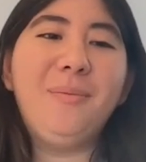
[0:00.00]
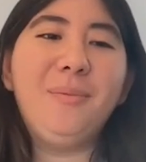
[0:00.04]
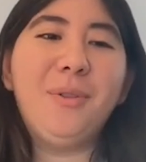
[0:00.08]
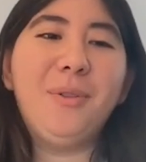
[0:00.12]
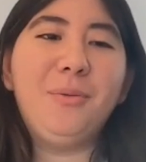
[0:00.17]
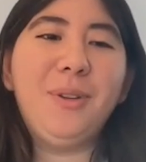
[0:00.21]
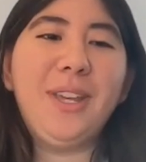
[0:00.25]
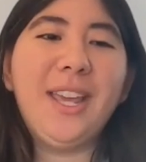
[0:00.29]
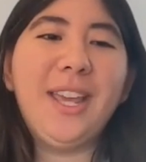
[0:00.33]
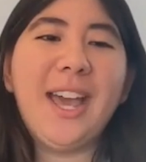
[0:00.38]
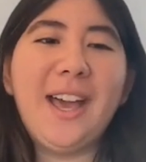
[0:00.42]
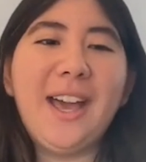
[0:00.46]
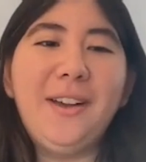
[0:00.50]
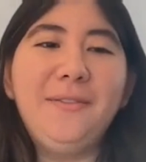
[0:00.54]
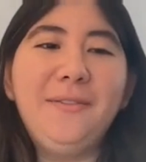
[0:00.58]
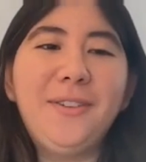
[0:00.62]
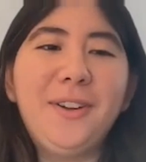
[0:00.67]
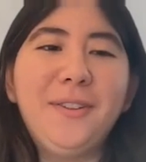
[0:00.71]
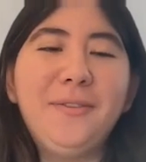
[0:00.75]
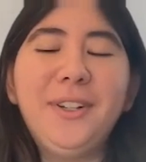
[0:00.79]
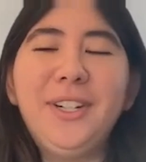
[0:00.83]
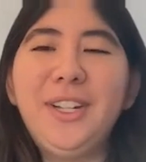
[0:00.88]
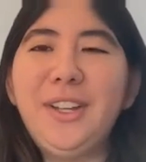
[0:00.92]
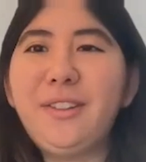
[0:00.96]
We have
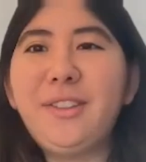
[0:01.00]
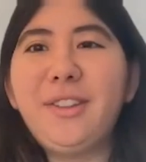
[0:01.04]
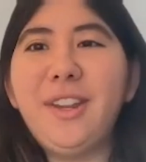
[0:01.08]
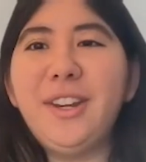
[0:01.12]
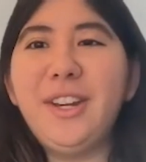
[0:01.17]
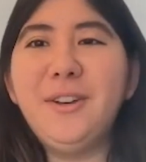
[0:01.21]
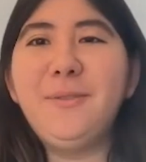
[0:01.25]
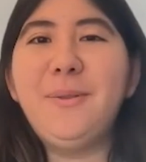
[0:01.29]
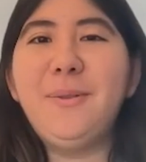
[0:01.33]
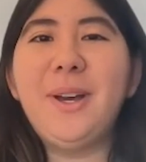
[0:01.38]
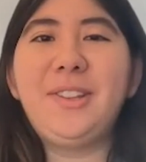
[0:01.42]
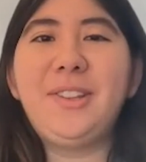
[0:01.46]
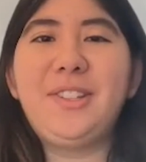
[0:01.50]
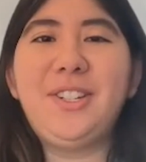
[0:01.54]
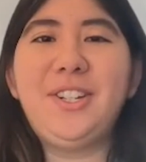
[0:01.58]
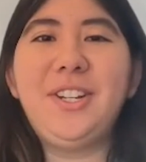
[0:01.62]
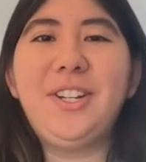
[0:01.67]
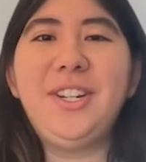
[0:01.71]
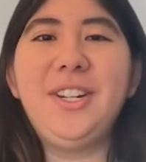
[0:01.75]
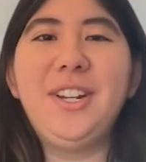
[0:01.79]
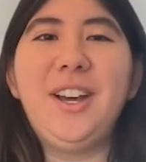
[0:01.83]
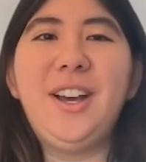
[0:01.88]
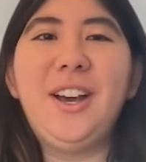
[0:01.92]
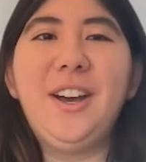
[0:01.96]
a really exciting
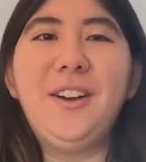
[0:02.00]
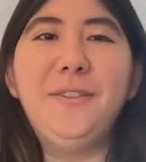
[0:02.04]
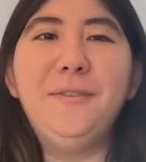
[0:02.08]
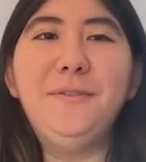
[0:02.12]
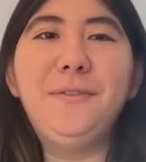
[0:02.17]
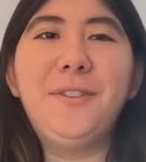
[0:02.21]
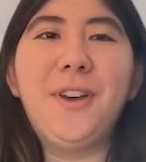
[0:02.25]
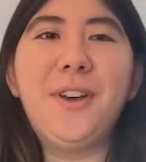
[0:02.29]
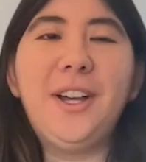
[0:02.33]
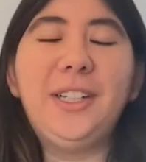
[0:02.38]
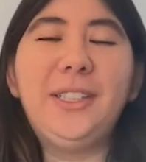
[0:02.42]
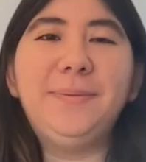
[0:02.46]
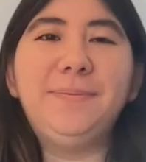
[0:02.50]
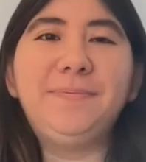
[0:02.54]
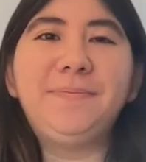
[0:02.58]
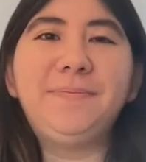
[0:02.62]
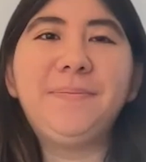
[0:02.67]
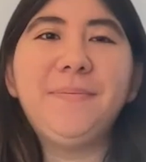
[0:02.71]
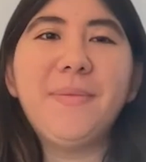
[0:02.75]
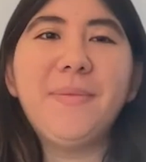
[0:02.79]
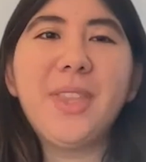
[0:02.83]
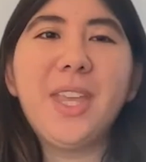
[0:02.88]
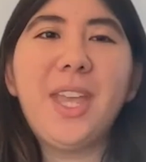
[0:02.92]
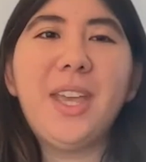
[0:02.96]
question of
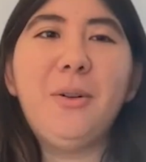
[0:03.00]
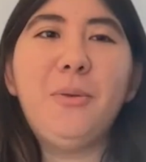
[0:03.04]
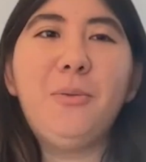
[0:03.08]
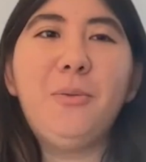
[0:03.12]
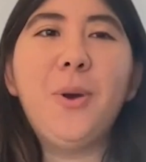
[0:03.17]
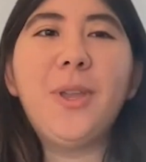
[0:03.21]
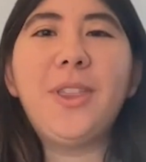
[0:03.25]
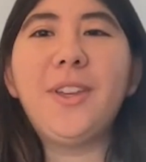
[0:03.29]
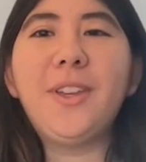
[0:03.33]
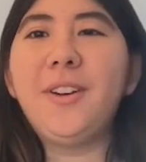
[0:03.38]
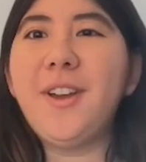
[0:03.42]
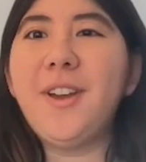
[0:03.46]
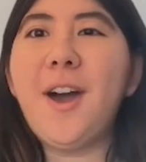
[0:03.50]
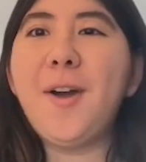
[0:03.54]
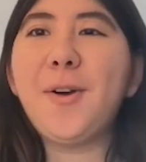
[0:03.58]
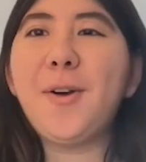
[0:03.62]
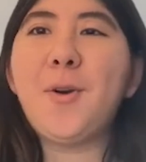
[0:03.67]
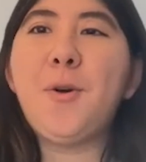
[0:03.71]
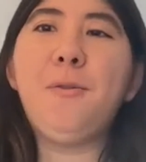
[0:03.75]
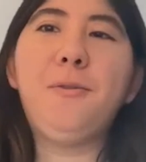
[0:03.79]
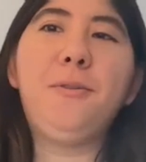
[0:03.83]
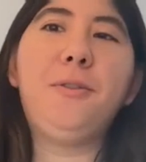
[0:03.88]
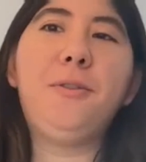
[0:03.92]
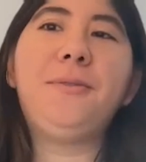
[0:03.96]
whether or not
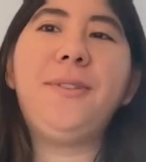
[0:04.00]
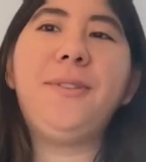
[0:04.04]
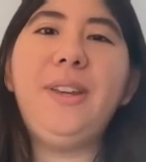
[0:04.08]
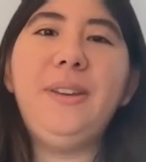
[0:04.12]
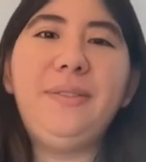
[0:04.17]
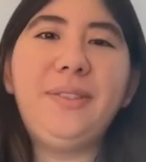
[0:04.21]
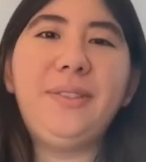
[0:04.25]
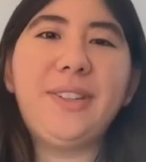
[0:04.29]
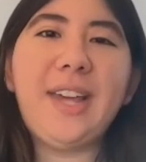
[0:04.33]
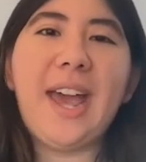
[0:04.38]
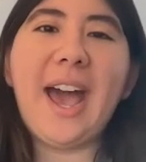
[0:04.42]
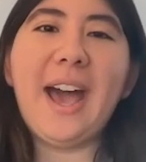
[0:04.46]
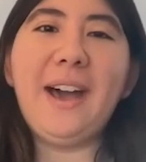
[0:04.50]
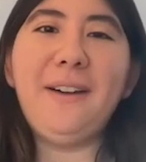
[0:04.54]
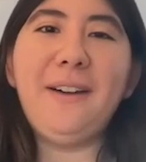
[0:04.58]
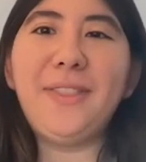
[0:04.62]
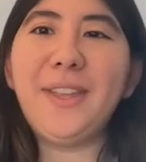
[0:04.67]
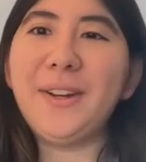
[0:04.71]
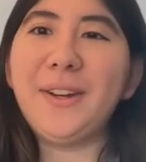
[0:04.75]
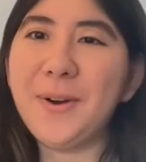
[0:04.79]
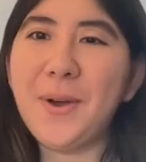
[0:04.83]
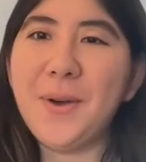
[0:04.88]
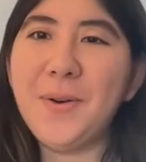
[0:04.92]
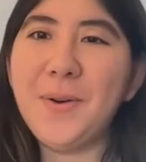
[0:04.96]
coral reefs have
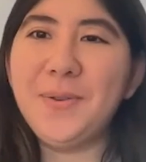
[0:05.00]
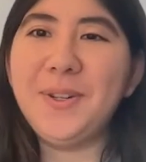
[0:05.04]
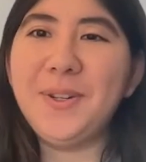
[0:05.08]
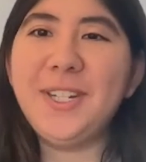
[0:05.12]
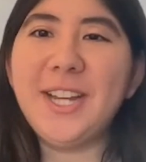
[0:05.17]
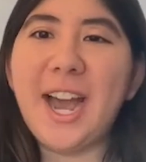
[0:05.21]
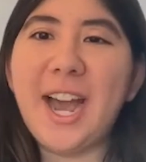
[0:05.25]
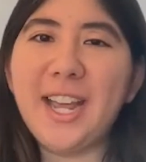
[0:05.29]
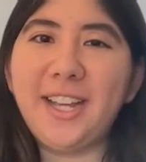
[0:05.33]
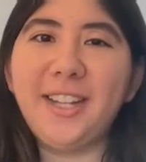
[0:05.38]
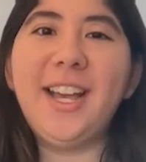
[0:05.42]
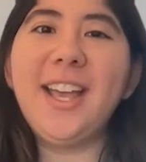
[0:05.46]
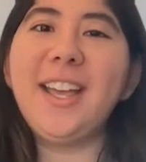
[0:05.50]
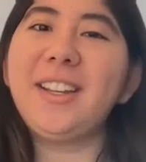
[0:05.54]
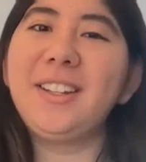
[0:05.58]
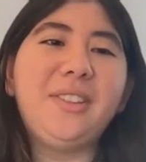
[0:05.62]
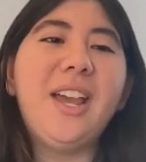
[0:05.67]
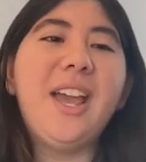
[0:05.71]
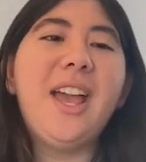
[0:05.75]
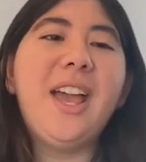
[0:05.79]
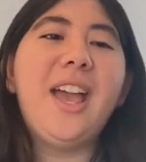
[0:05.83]
their own dialect.